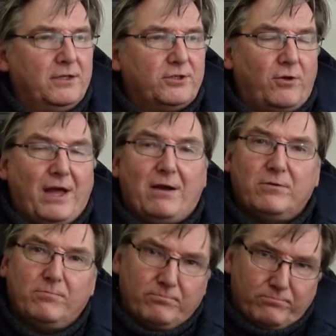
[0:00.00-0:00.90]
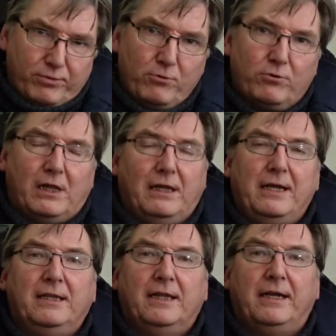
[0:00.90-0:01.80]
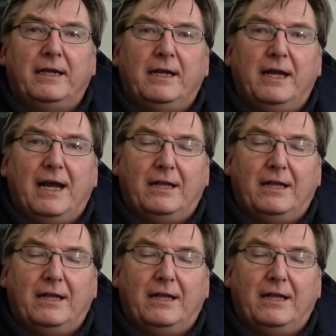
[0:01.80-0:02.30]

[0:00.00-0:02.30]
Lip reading: So that brewed cleanly